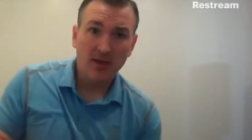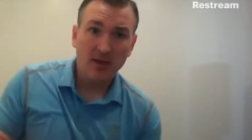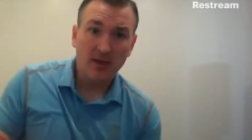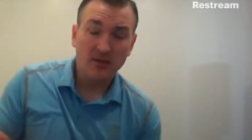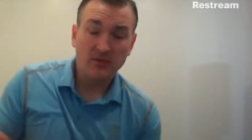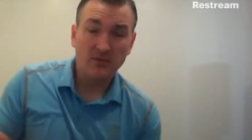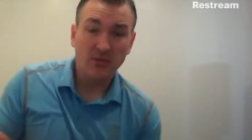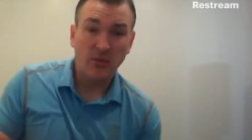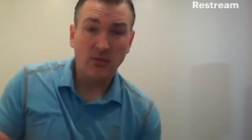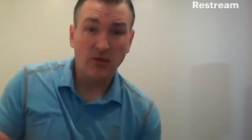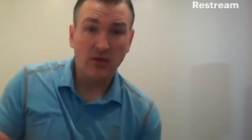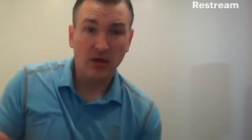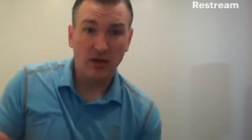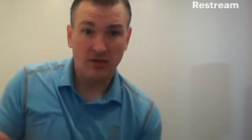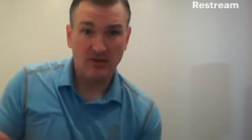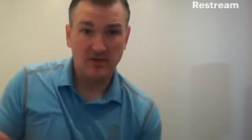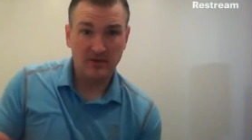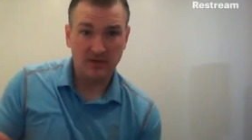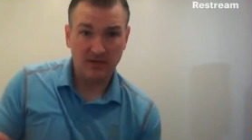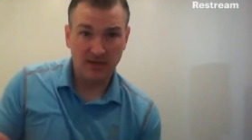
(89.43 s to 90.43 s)
is what we
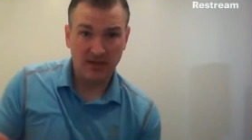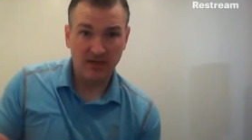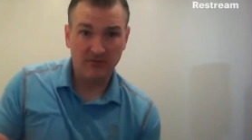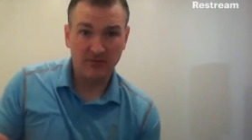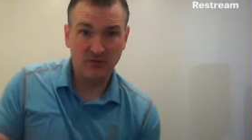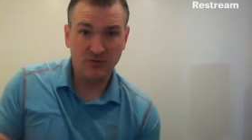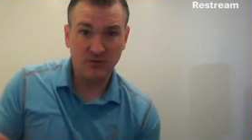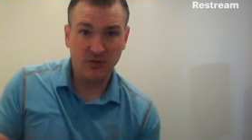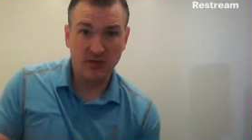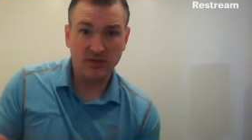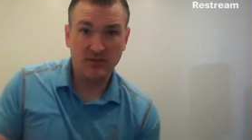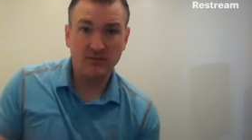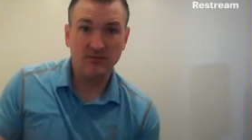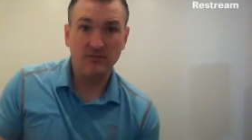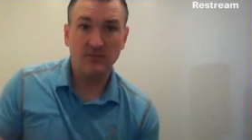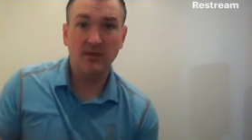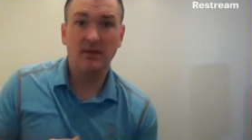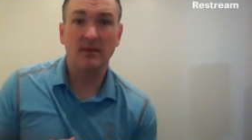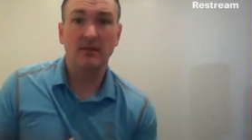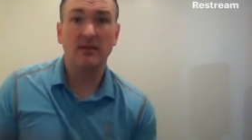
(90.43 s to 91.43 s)
call slave
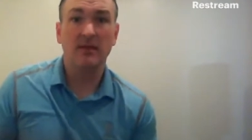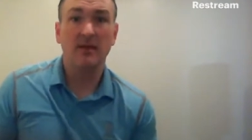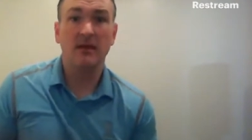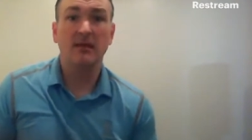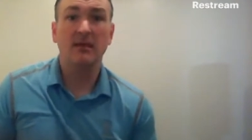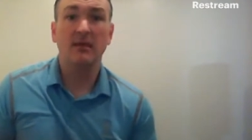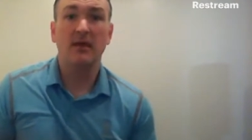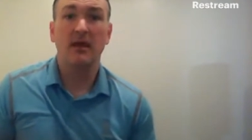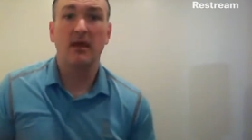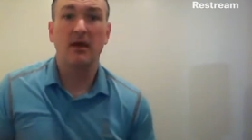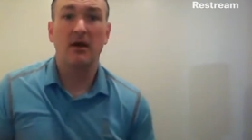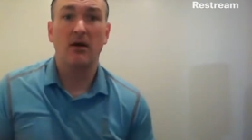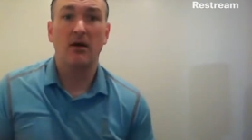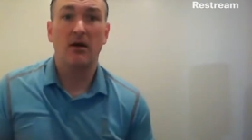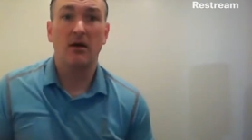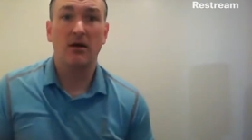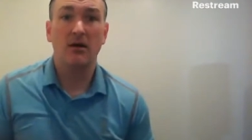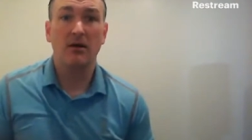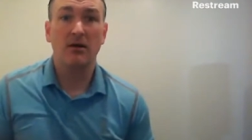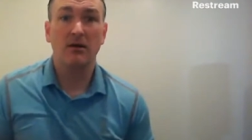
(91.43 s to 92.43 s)
joints, meaning that they
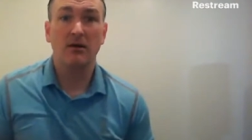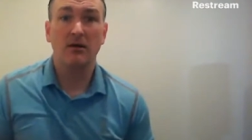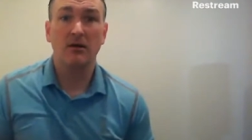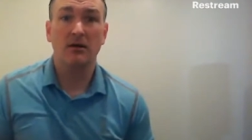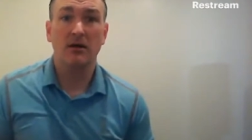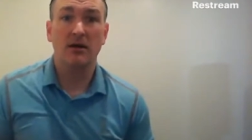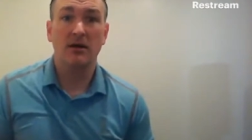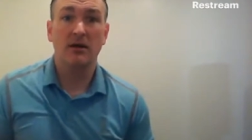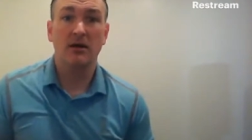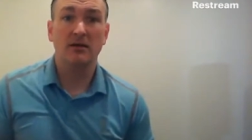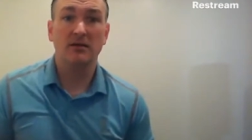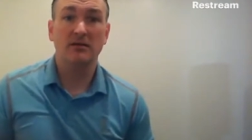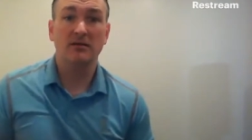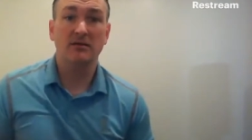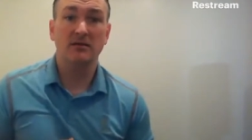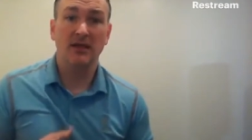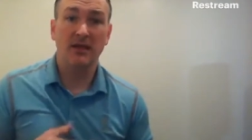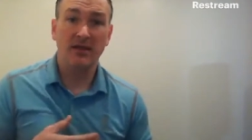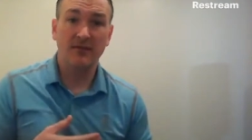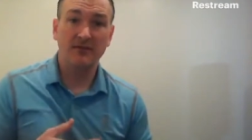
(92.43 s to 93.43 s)
are
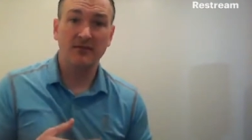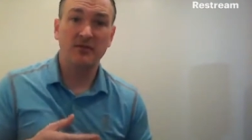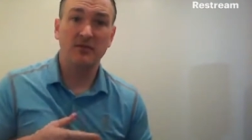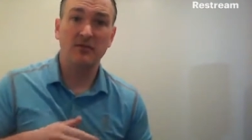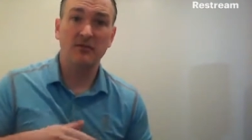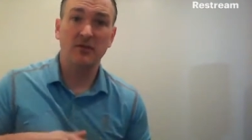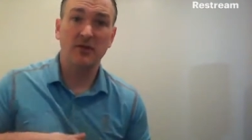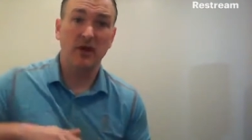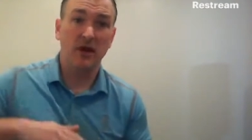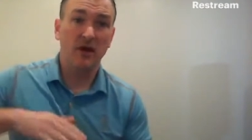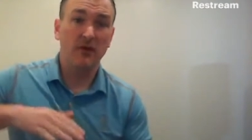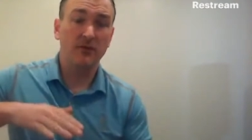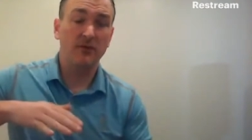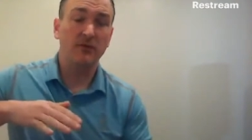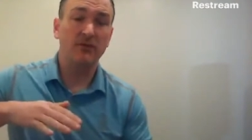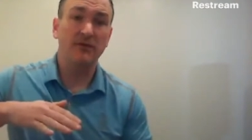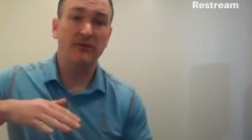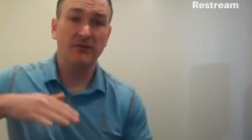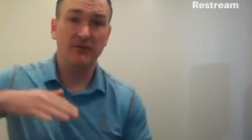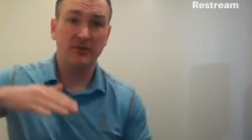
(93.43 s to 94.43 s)
slaves to the
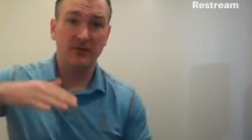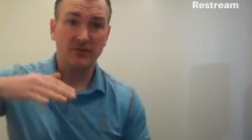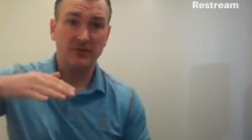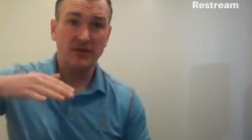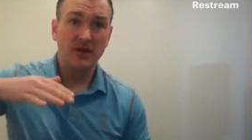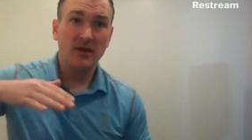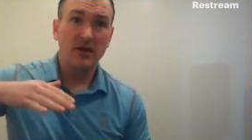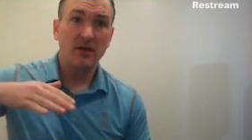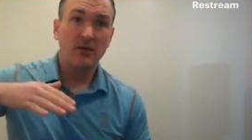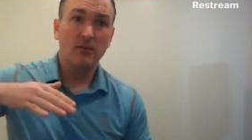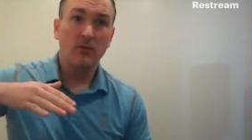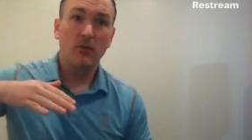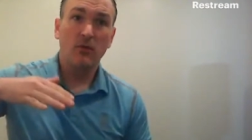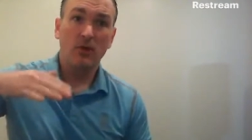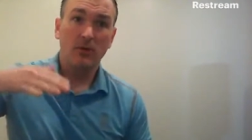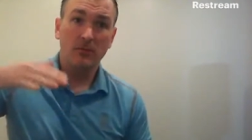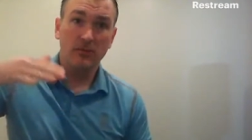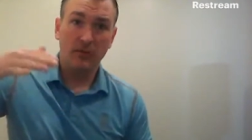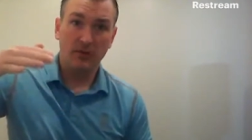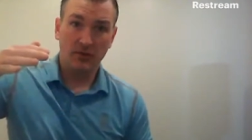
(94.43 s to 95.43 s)
other different
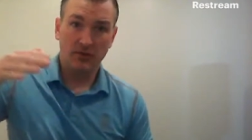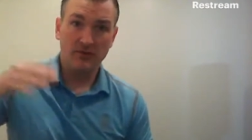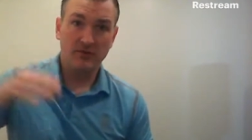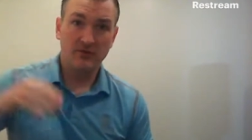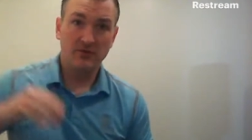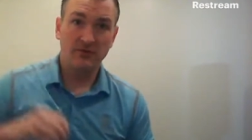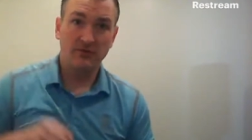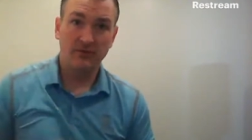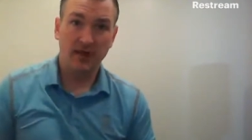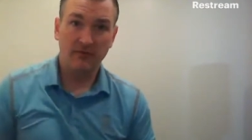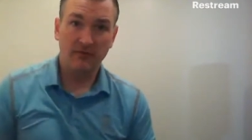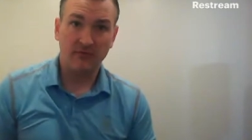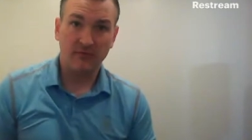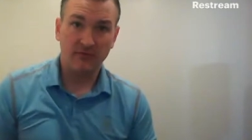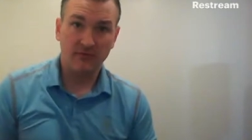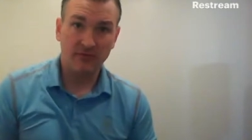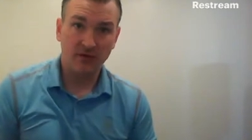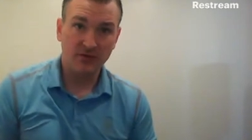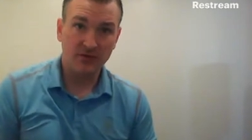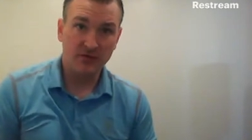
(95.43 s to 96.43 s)
more important survival
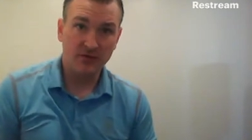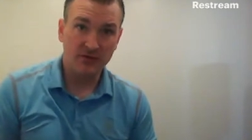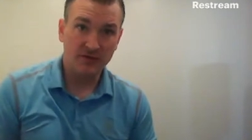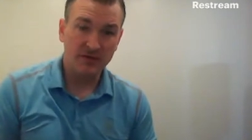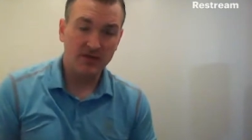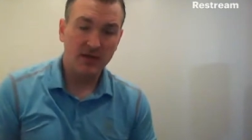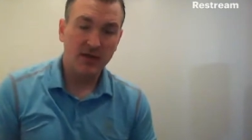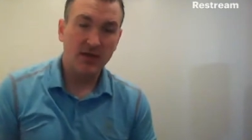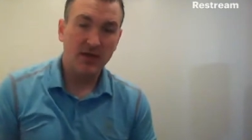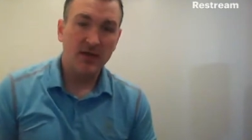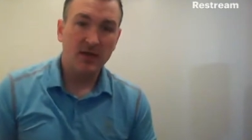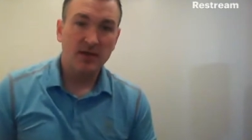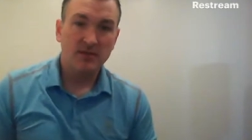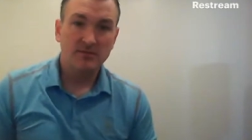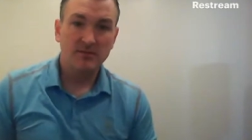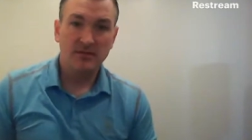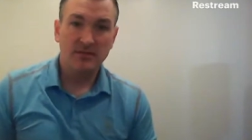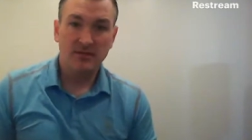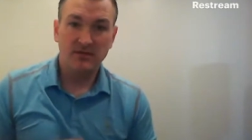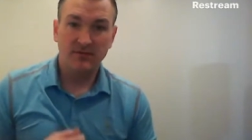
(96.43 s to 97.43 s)
functions,
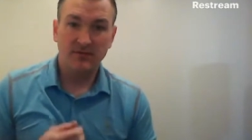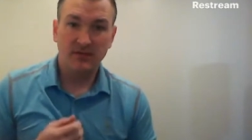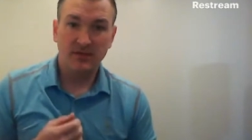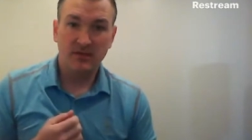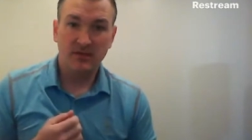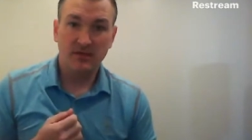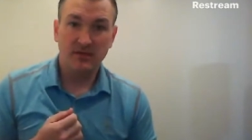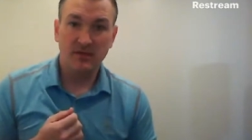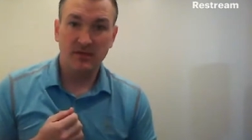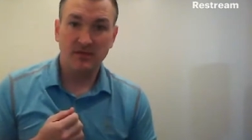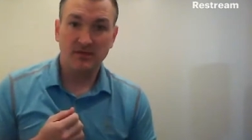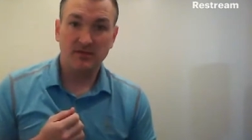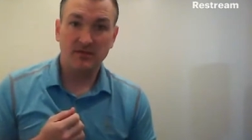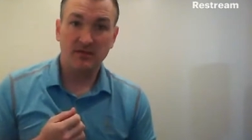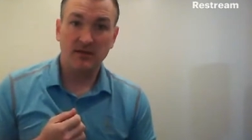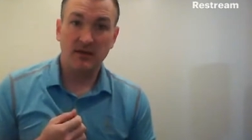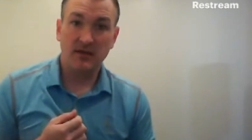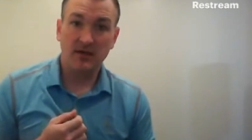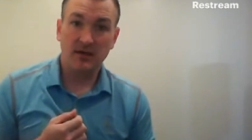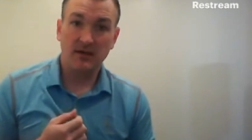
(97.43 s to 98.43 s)
specifically things
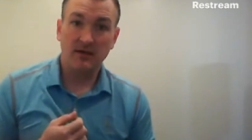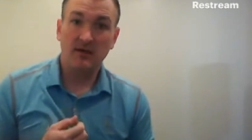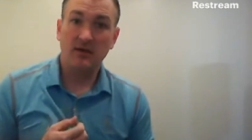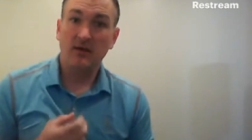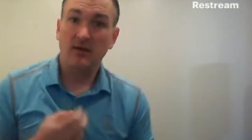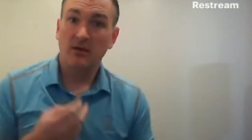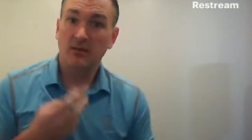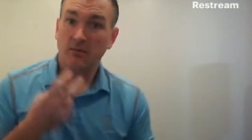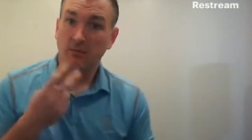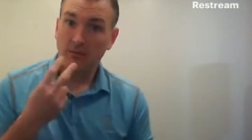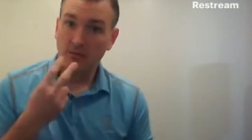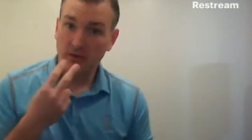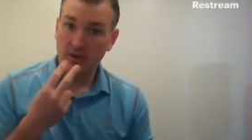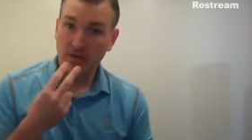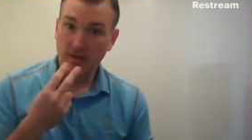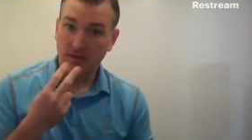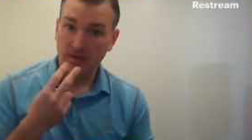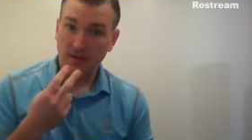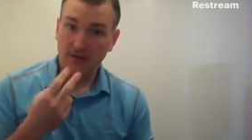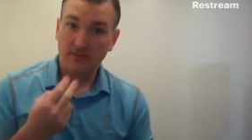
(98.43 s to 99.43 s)
like
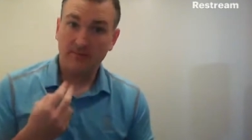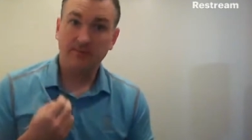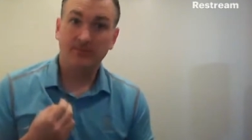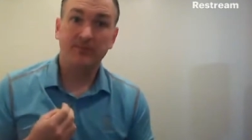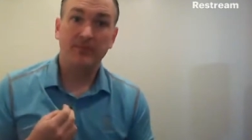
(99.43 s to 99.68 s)
breathing.